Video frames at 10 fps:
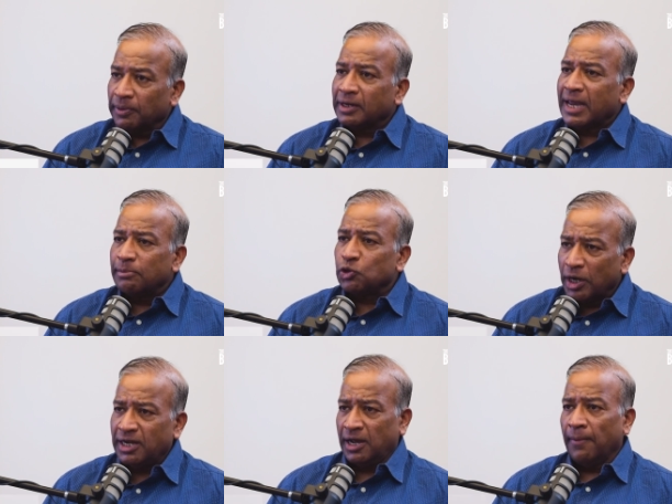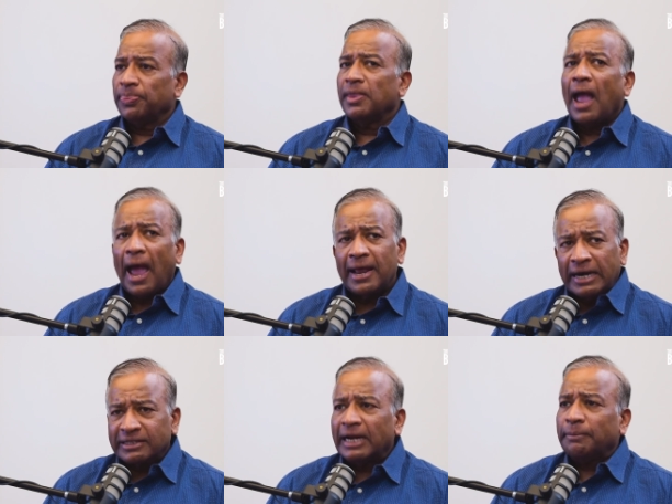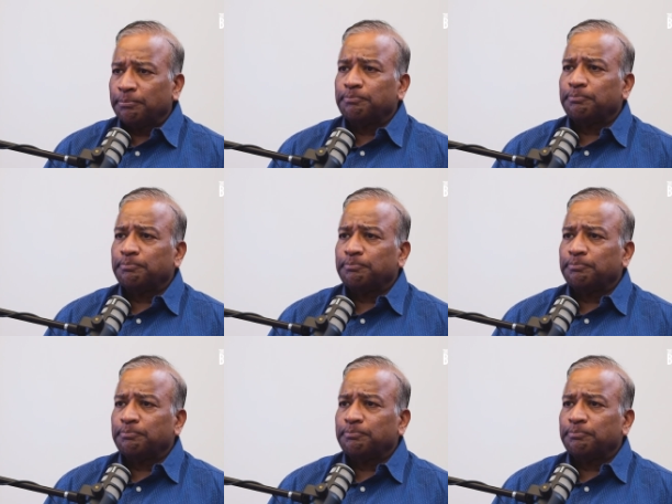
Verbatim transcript: that came to India and had a set